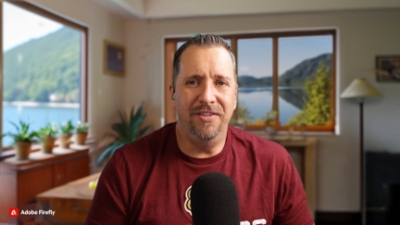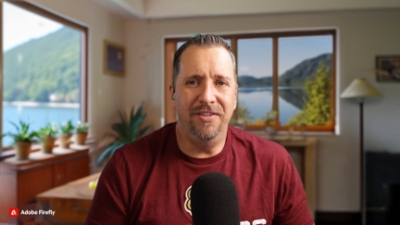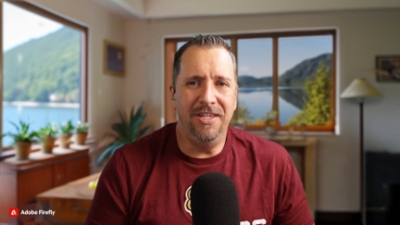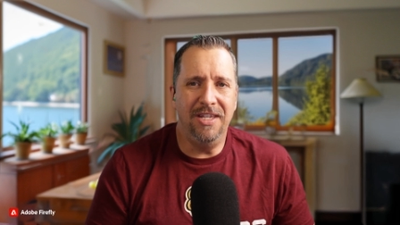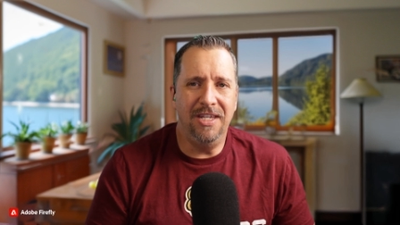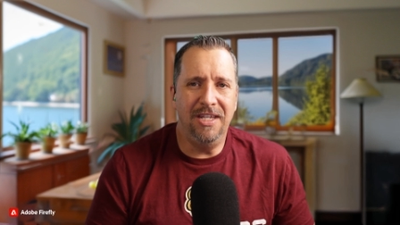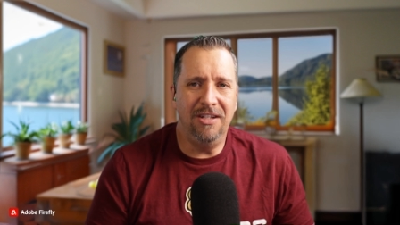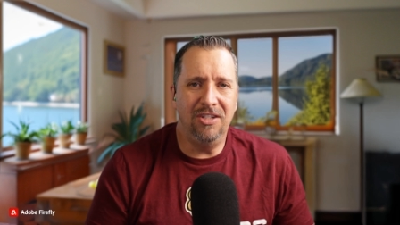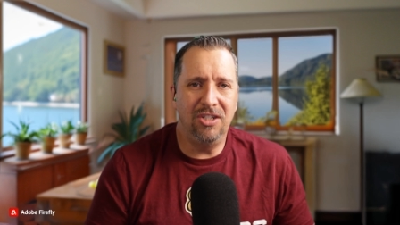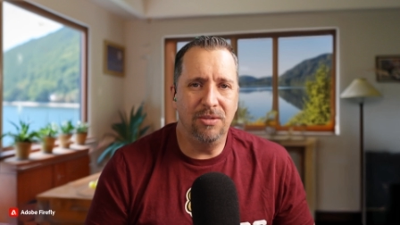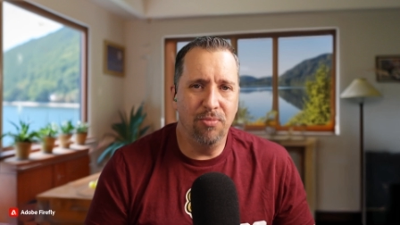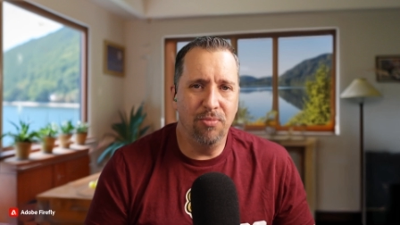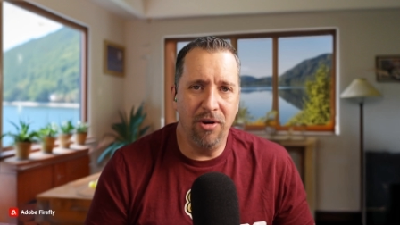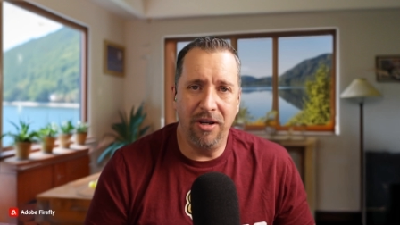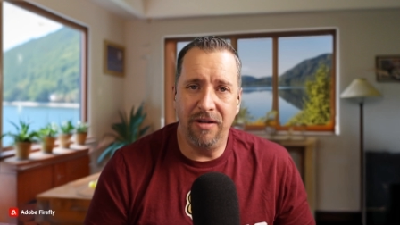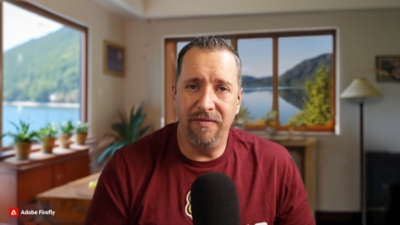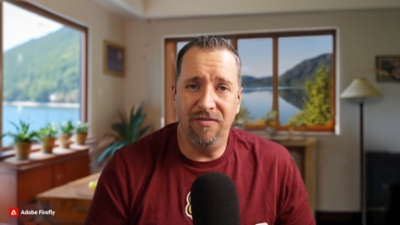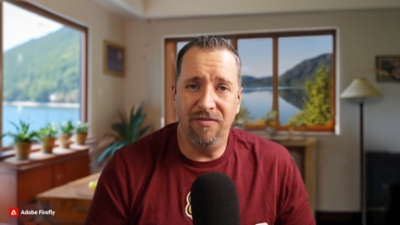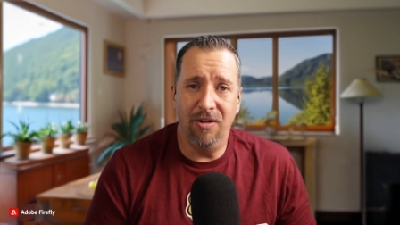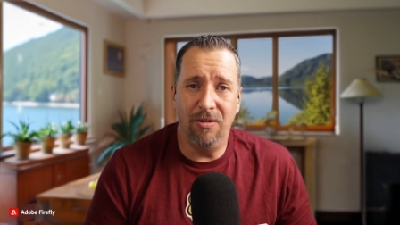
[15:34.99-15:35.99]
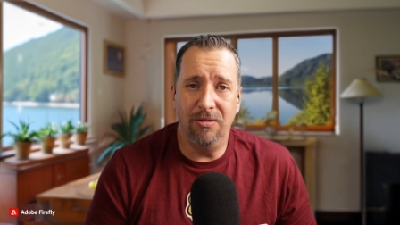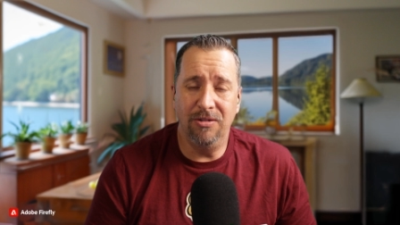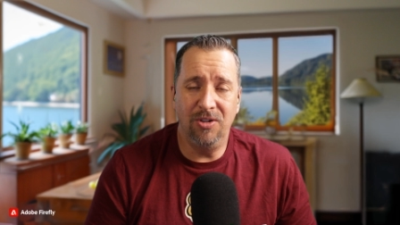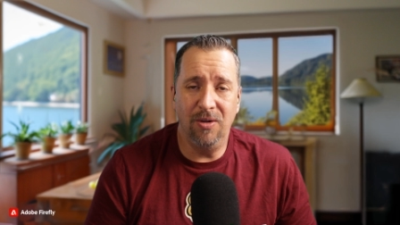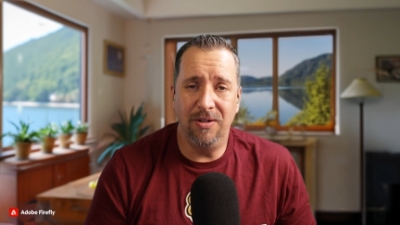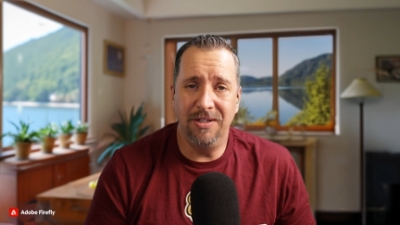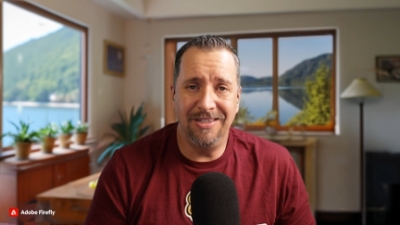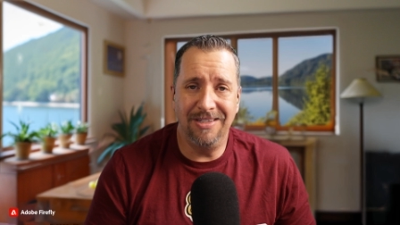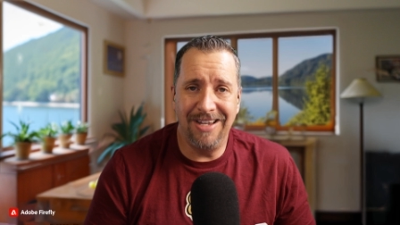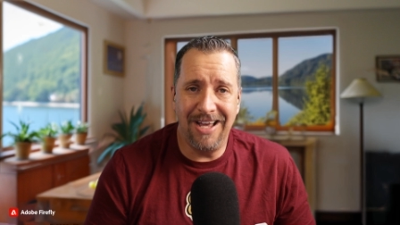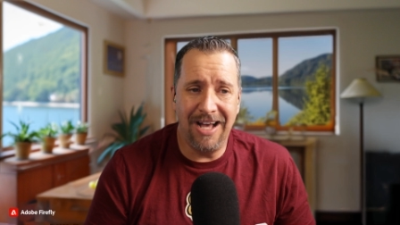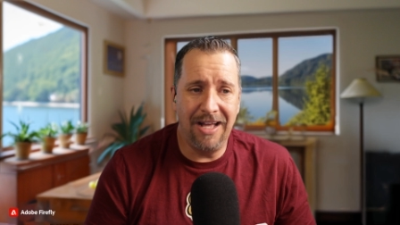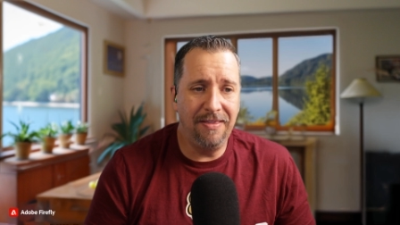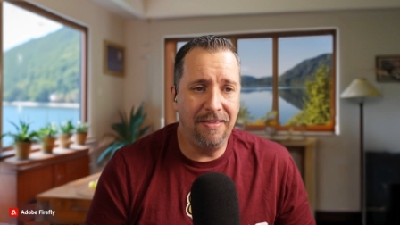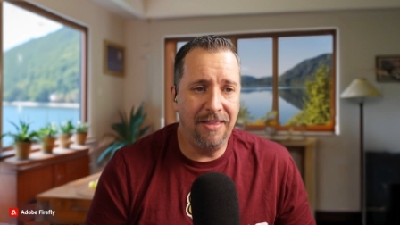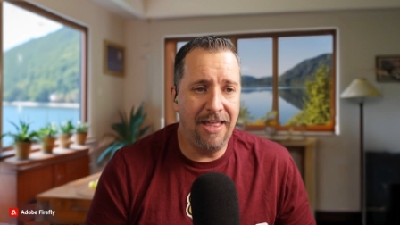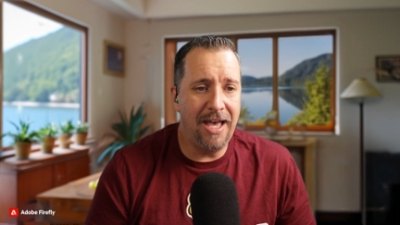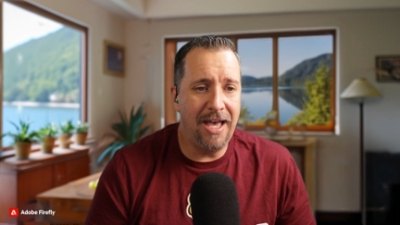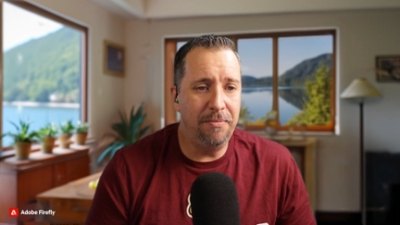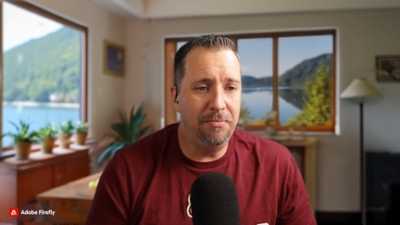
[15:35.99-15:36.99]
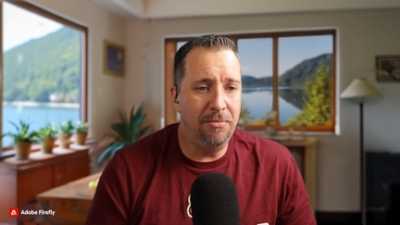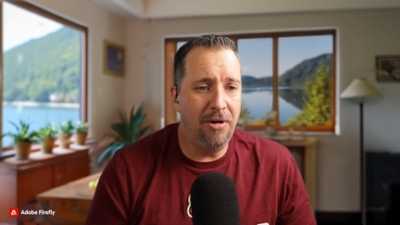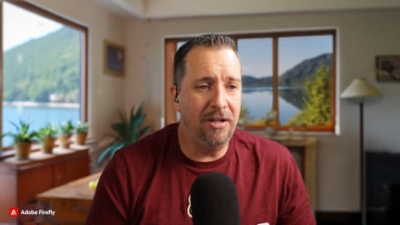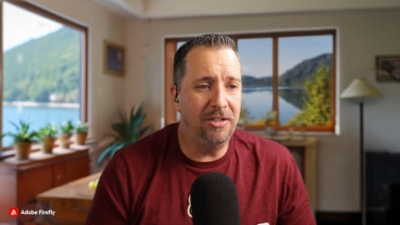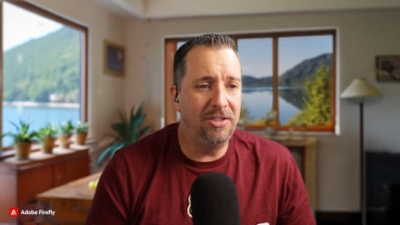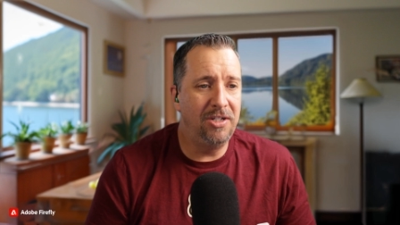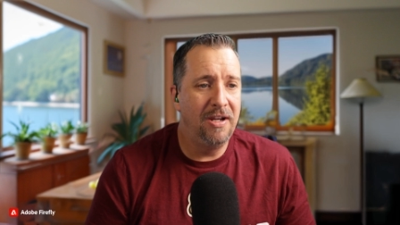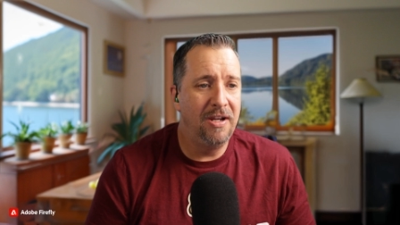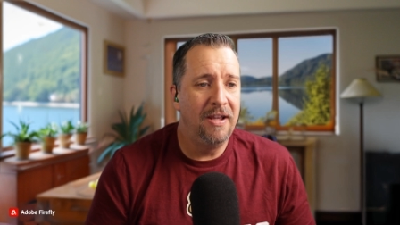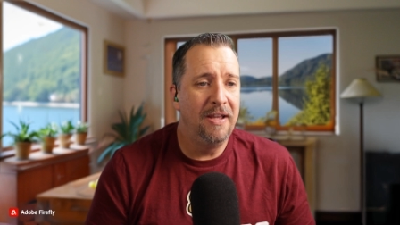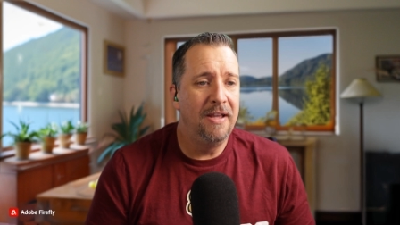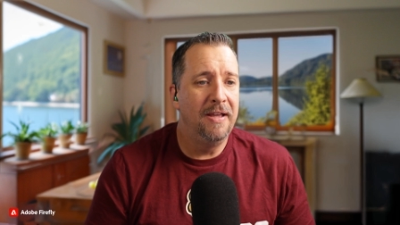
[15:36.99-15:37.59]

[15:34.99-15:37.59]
the spring flow. So it's not that much.